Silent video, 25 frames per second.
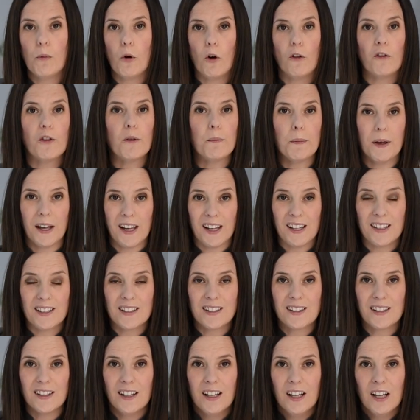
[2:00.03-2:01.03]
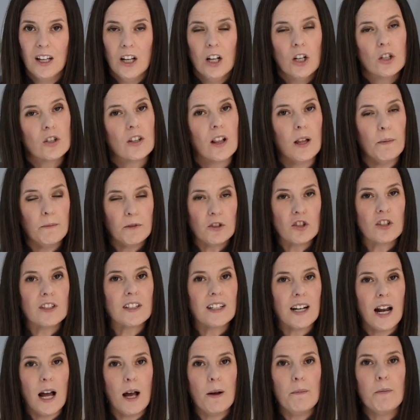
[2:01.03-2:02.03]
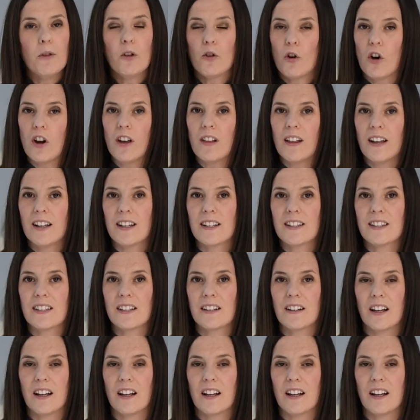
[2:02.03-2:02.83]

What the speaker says: of the paste. So let me just grab the royal icing